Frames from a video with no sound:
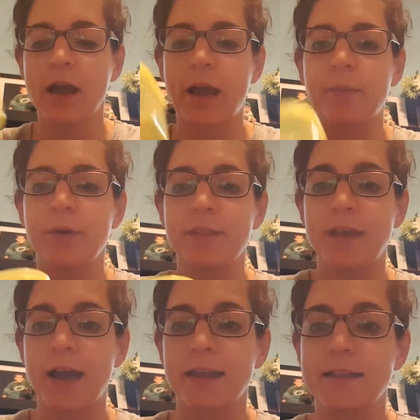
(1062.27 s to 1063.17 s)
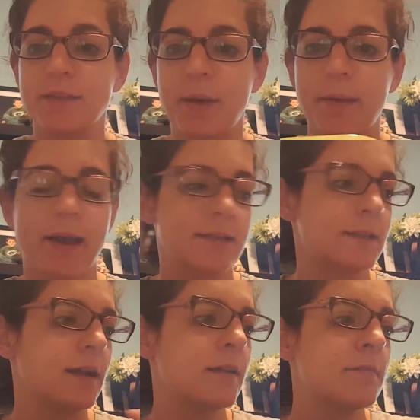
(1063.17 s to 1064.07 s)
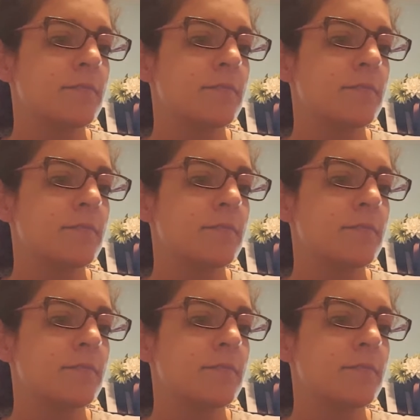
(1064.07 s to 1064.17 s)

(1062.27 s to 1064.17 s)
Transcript: I put that into my pasta.